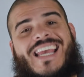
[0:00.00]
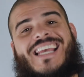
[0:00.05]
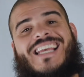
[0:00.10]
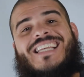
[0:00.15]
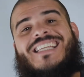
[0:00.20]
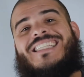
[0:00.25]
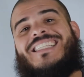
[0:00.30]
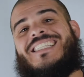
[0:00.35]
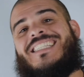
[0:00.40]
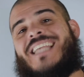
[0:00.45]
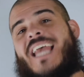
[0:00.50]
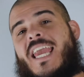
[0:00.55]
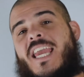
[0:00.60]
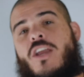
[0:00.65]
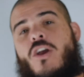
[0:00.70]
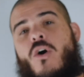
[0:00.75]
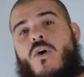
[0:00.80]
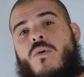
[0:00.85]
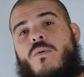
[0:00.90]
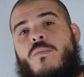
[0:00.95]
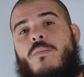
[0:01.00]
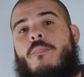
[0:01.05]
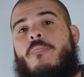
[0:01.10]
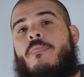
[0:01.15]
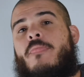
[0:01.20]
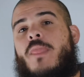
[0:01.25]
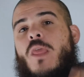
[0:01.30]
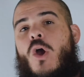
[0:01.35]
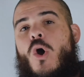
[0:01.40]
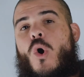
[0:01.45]
Seiko,
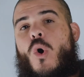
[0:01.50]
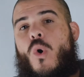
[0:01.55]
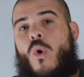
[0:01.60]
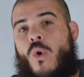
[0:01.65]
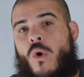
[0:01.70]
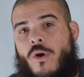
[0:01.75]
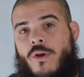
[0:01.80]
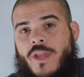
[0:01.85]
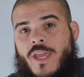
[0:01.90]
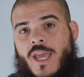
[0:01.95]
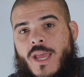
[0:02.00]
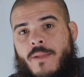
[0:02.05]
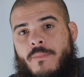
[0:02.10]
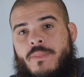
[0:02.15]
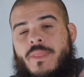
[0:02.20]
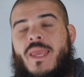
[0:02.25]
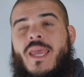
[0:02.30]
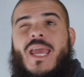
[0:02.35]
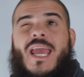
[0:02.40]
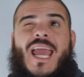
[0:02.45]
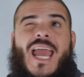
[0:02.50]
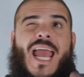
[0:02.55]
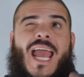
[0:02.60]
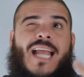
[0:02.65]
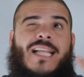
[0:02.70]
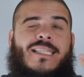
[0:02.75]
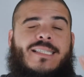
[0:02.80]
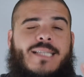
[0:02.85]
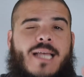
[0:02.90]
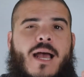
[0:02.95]
Orient,
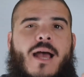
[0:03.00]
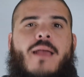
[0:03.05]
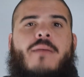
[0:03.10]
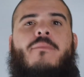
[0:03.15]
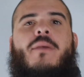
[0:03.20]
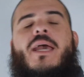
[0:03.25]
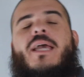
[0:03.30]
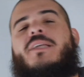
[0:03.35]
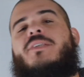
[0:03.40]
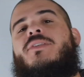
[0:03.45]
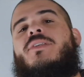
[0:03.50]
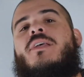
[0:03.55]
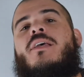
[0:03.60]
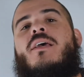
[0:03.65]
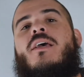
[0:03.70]
and Timex.